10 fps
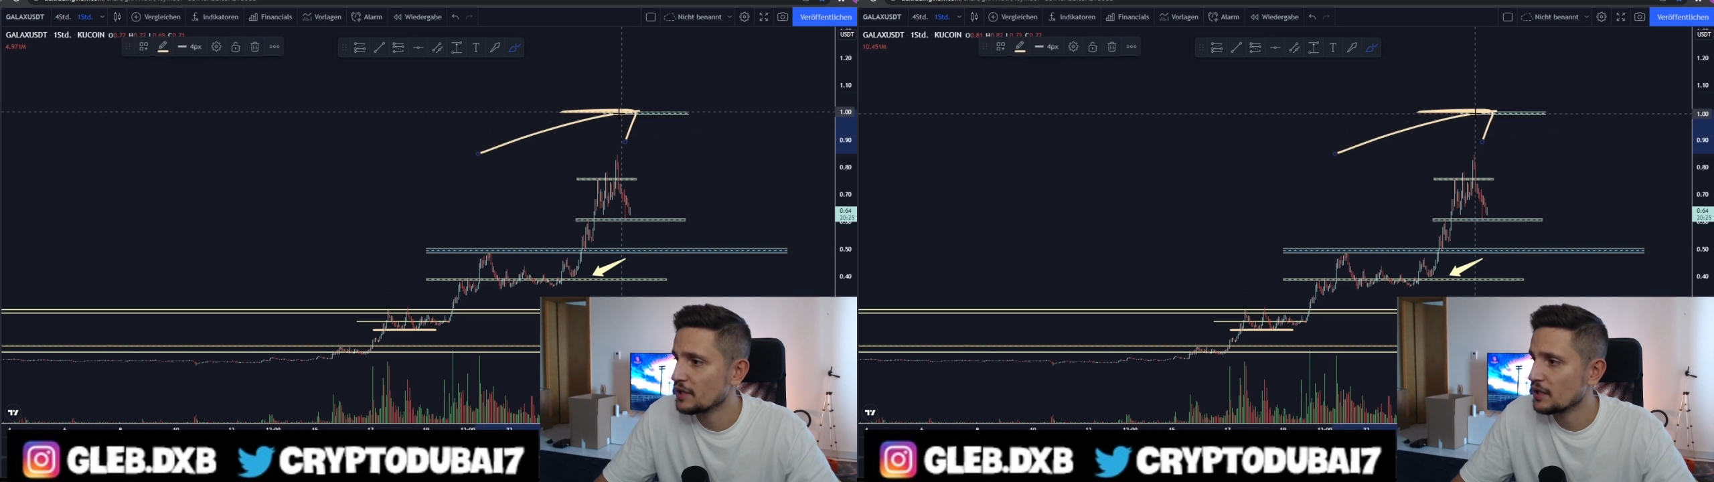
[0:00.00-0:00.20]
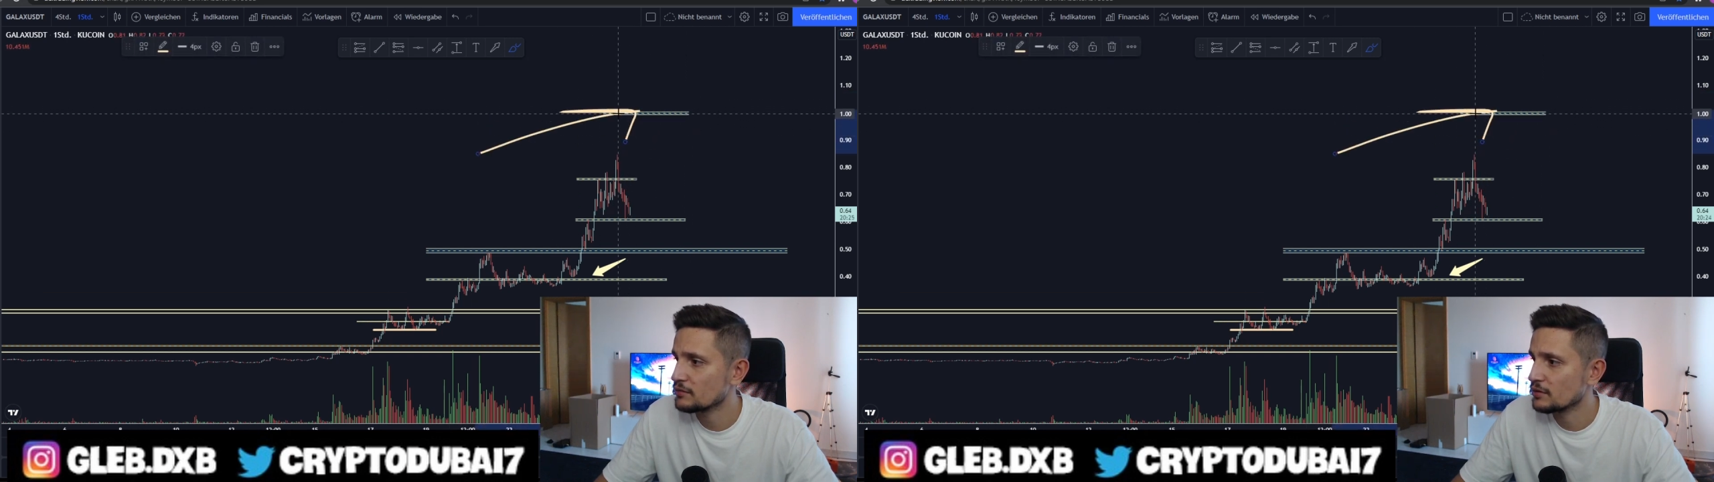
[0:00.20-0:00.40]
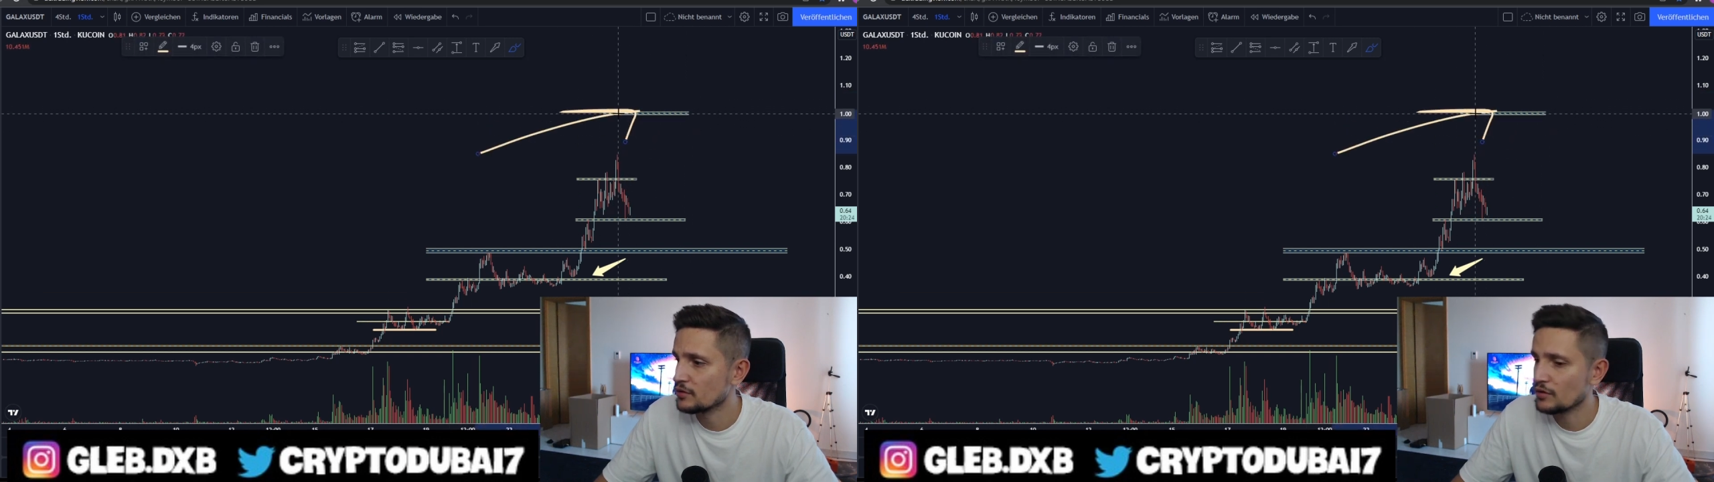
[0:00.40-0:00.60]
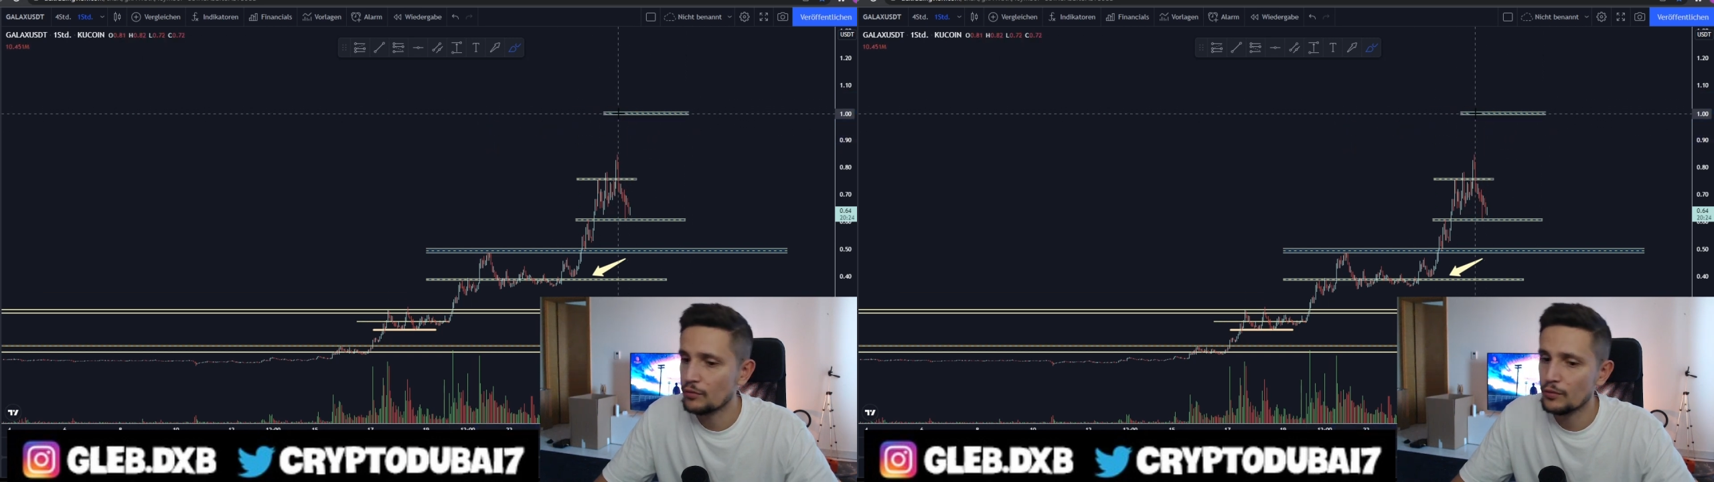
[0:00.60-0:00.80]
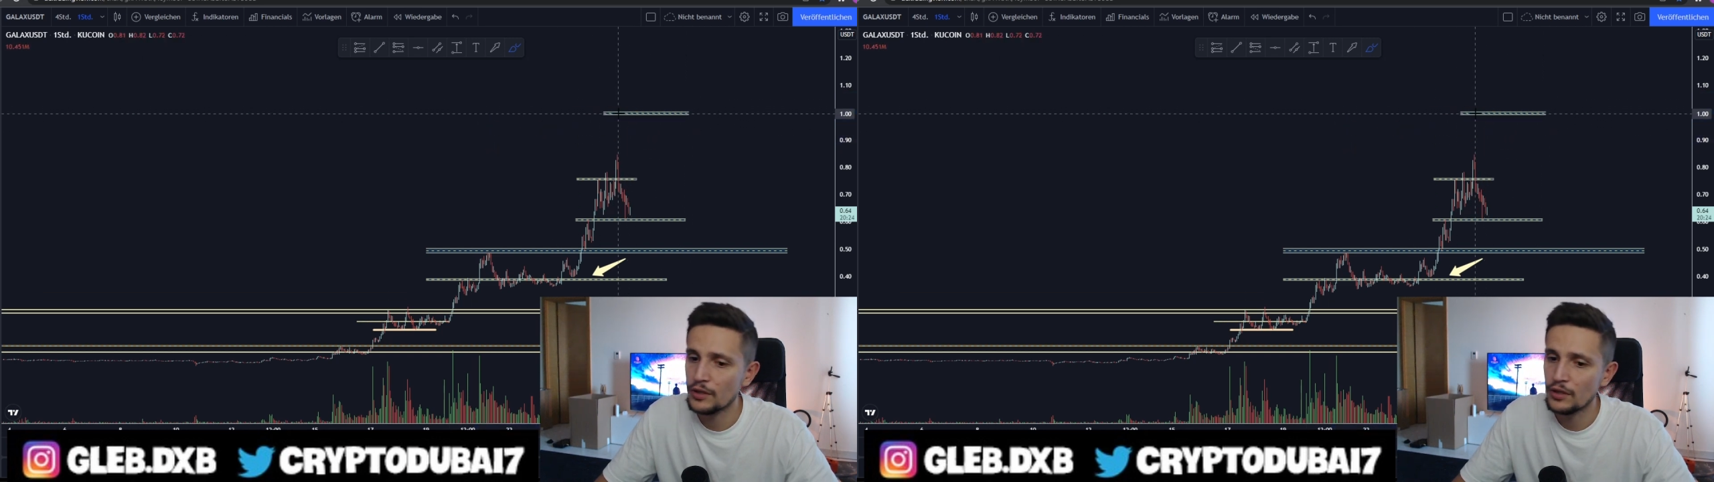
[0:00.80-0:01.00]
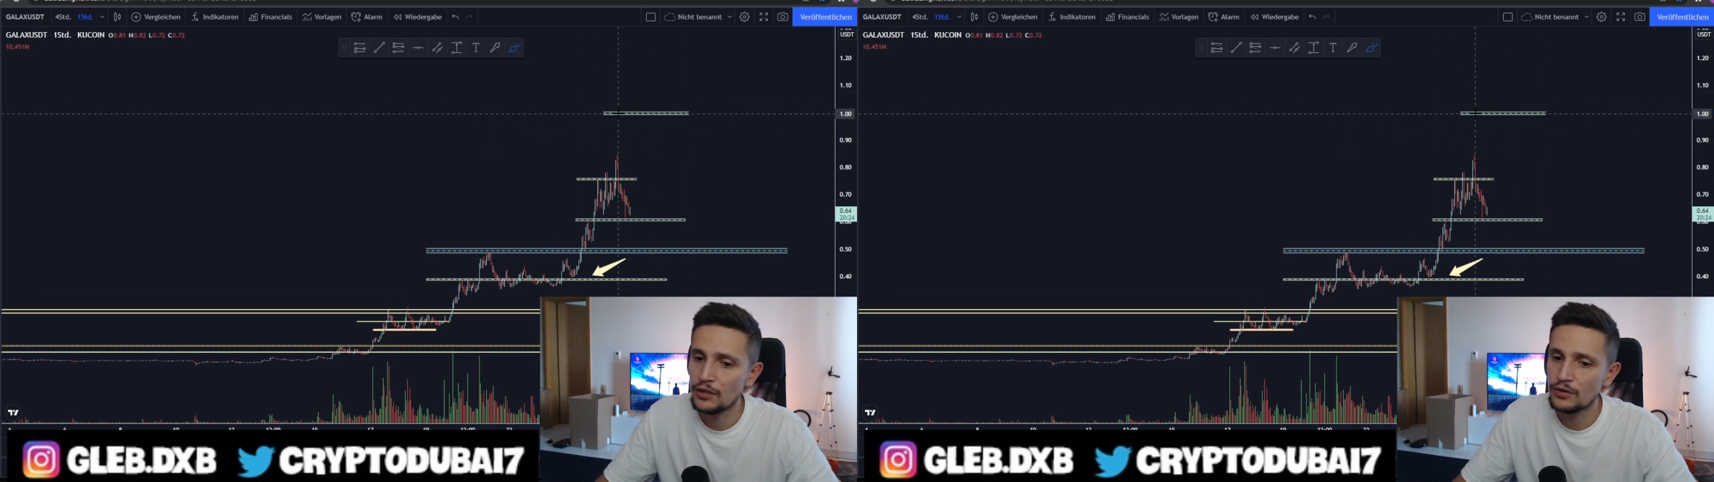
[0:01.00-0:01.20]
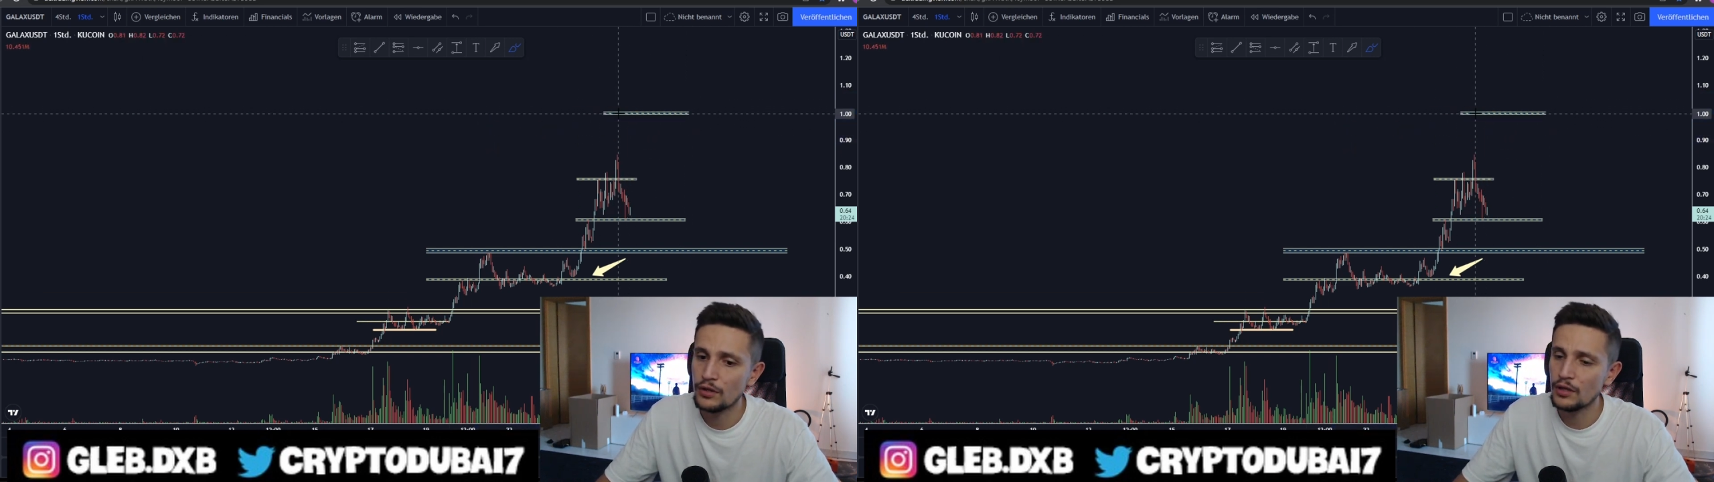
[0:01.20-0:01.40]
around $1.